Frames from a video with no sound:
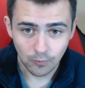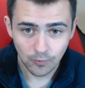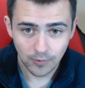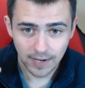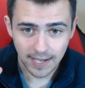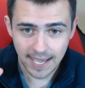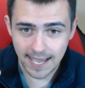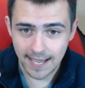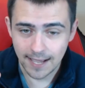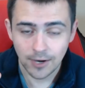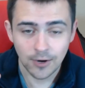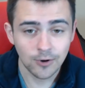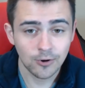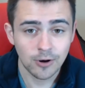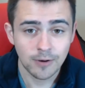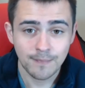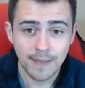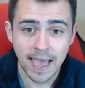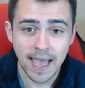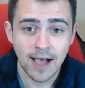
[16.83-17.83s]

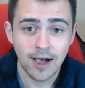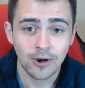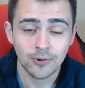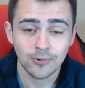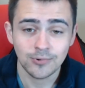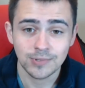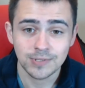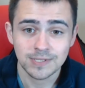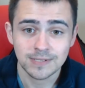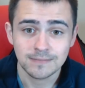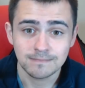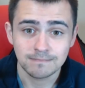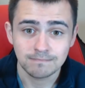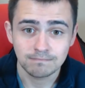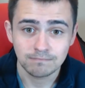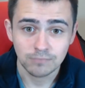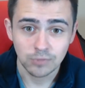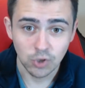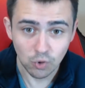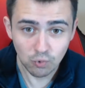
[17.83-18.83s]
800-pound
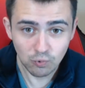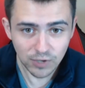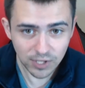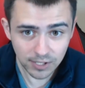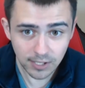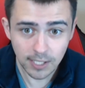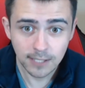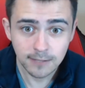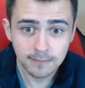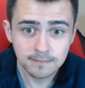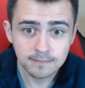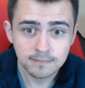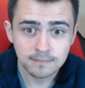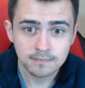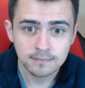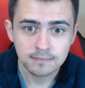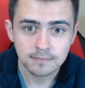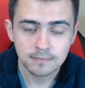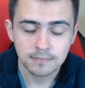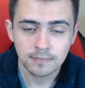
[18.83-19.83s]
gorilla
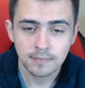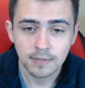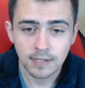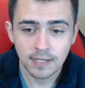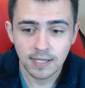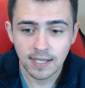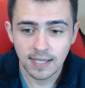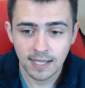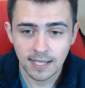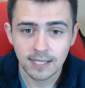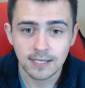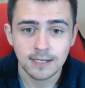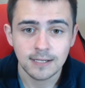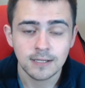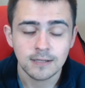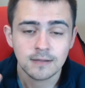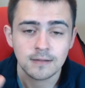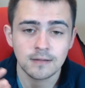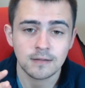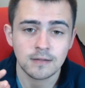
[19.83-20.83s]
in
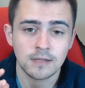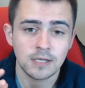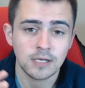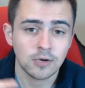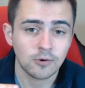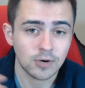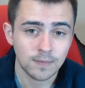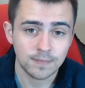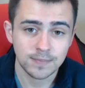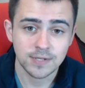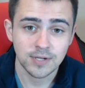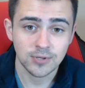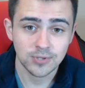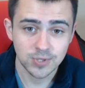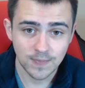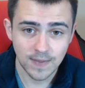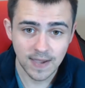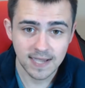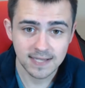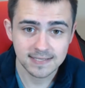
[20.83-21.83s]
the crypto
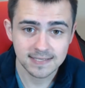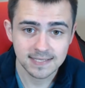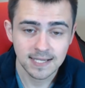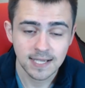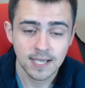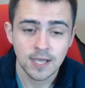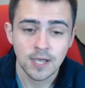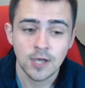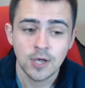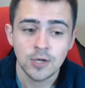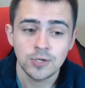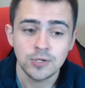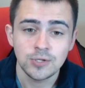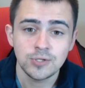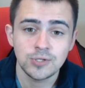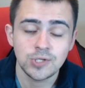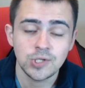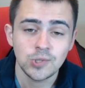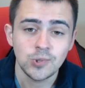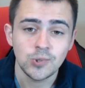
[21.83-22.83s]
space
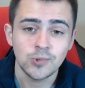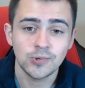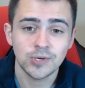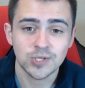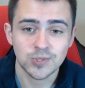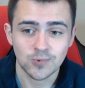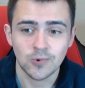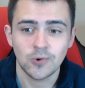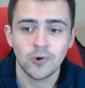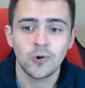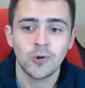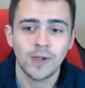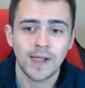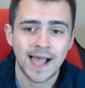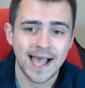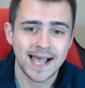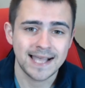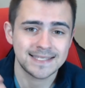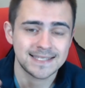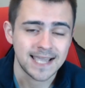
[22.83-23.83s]
due to its role
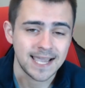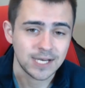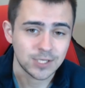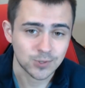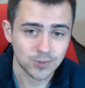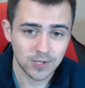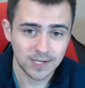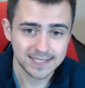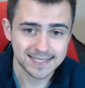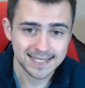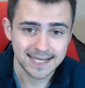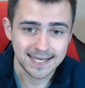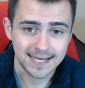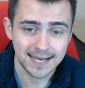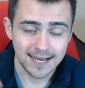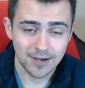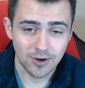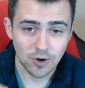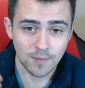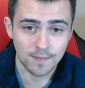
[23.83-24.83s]
as a trusted
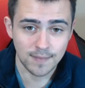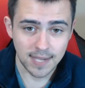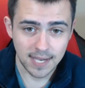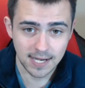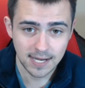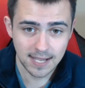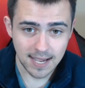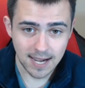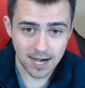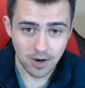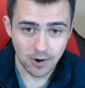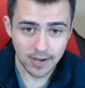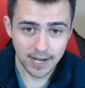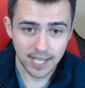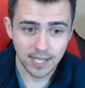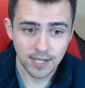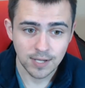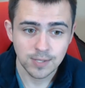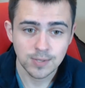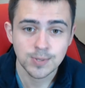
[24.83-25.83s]

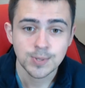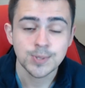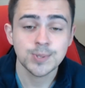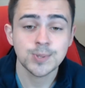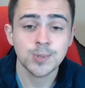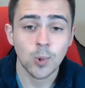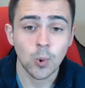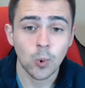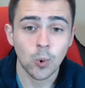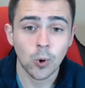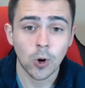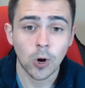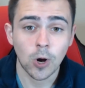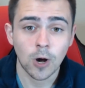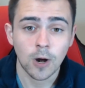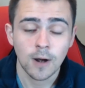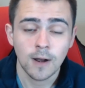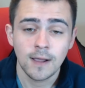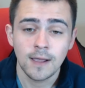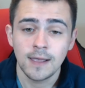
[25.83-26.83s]
intermediary for
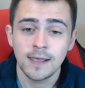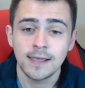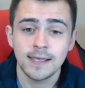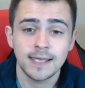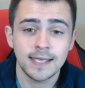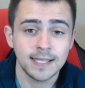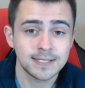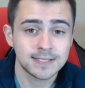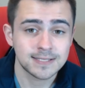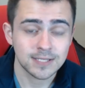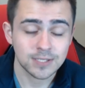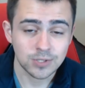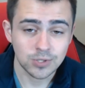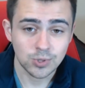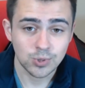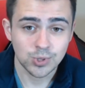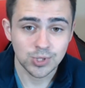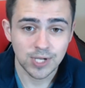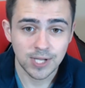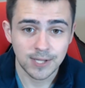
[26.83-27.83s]

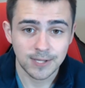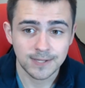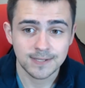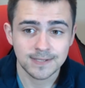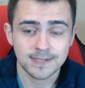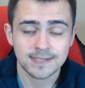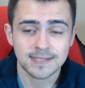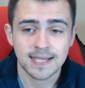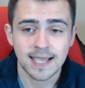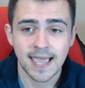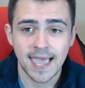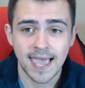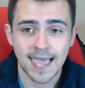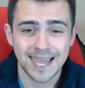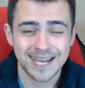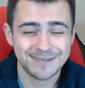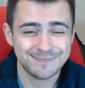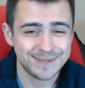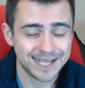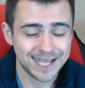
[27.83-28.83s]
institutions
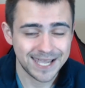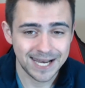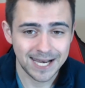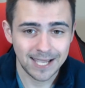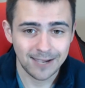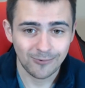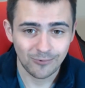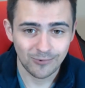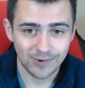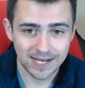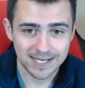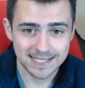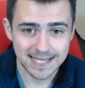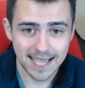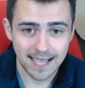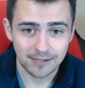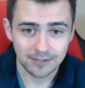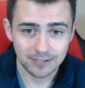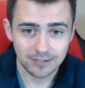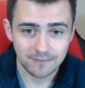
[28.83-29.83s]
and beginning
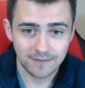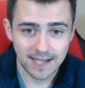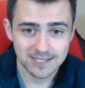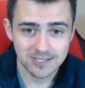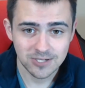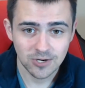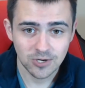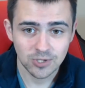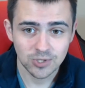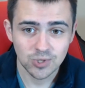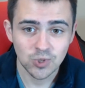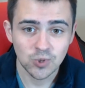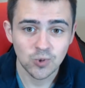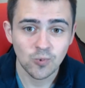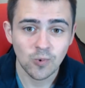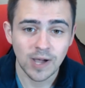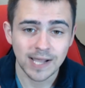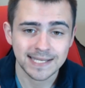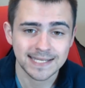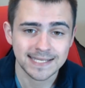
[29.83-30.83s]
retail investors who
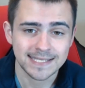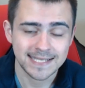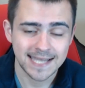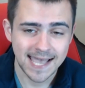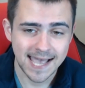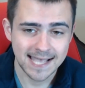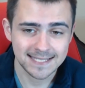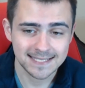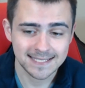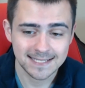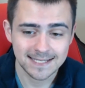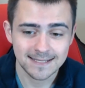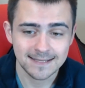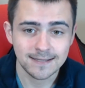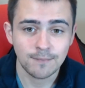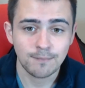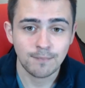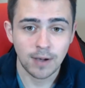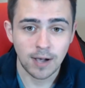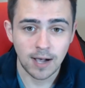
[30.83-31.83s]
want to test the
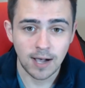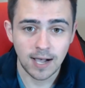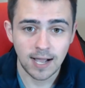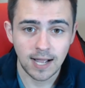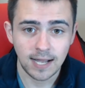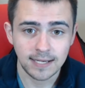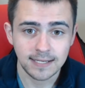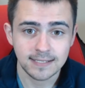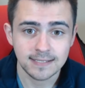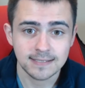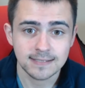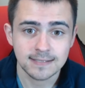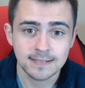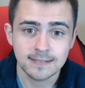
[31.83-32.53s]
pond